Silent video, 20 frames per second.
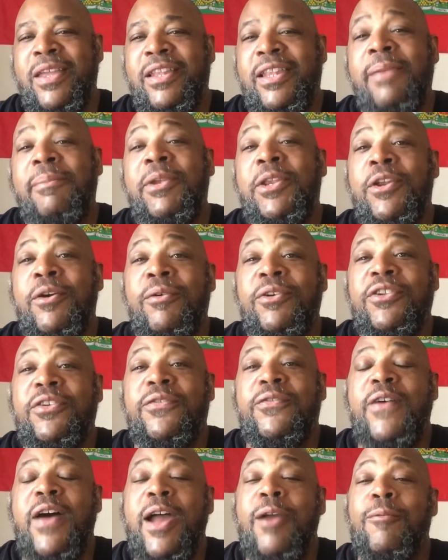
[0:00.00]
Let me know what you
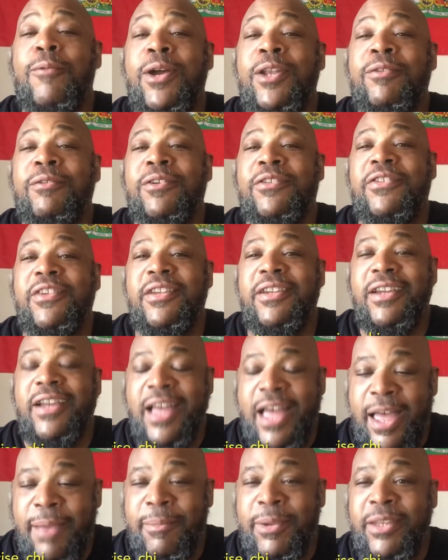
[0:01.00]
find wondrous in the
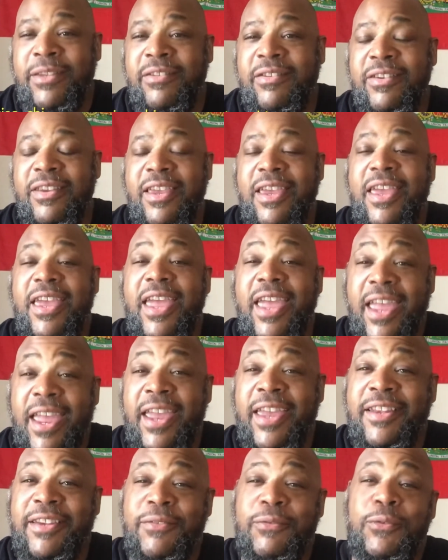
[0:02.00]
comments,
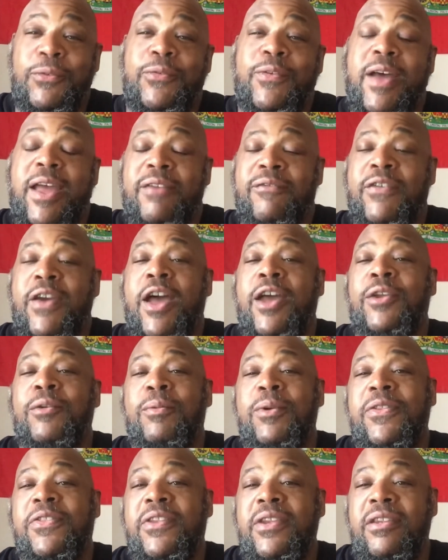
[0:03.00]
and if you find value
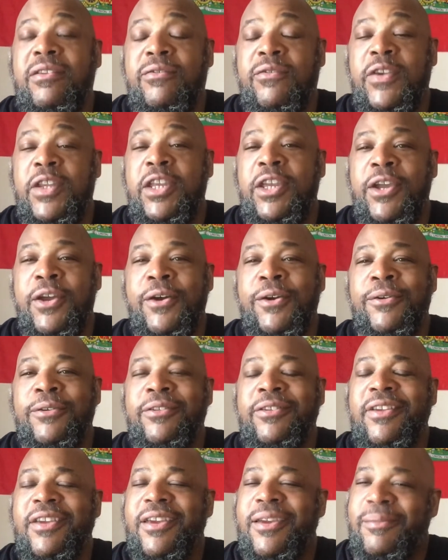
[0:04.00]
with these
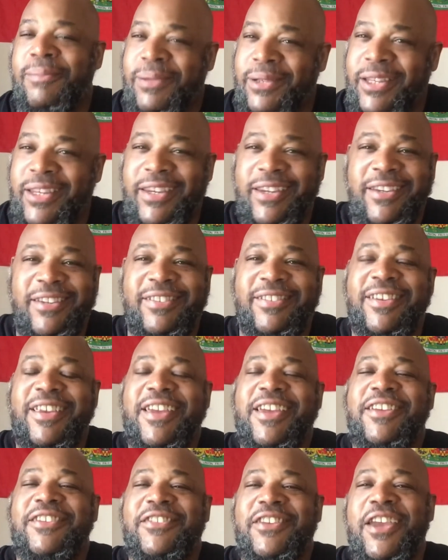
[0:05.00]
videos, please
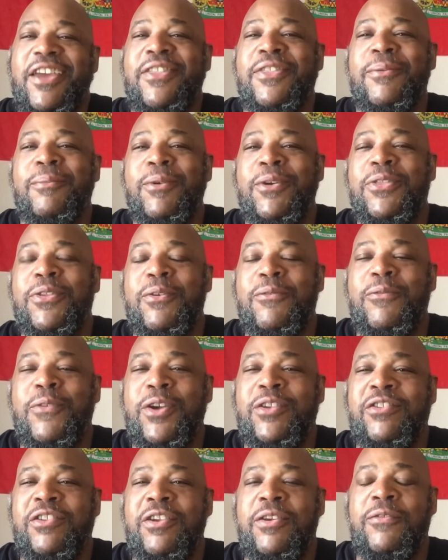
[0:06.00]
share them with your
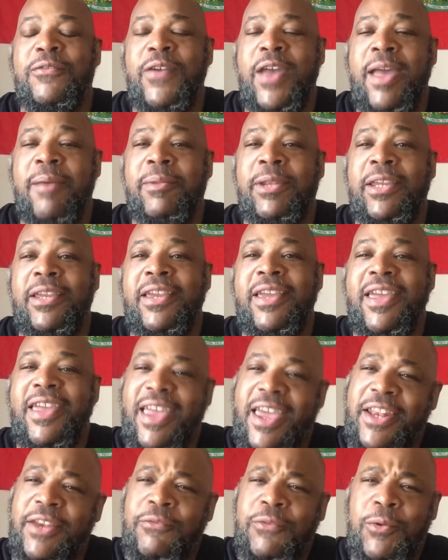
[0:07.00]
friends and your family.
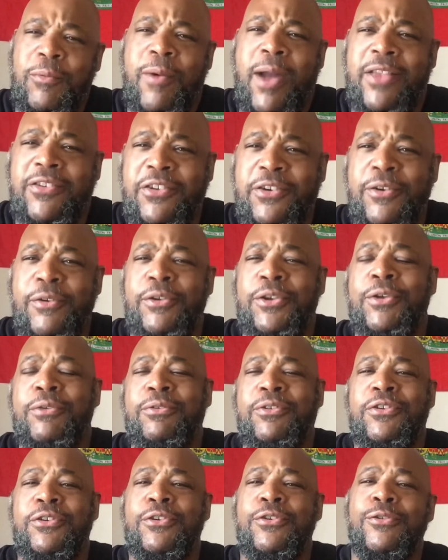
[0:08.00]
And if you're watching on
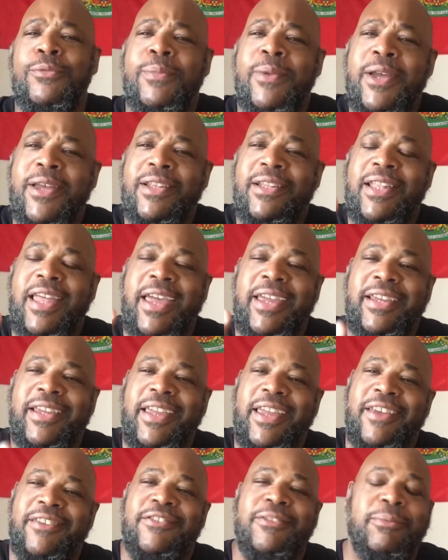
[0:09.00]
YouTube, like
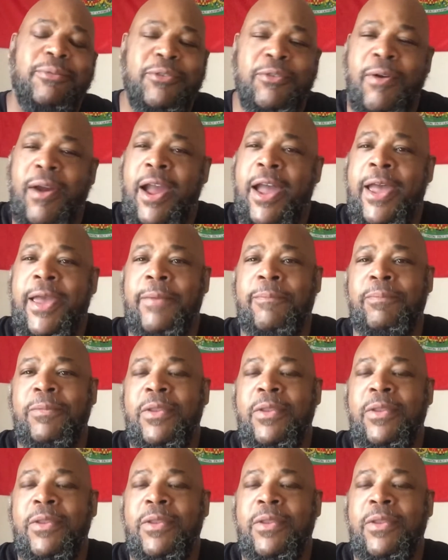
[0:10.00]
and subscribe.